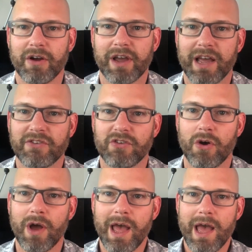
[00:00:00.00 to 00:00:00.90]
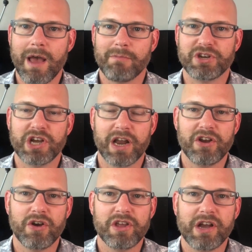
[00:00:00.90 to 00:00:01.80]
Okay, so, but you got to
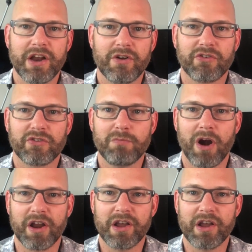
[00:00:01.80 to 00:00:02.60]
do it. You got to do it smart.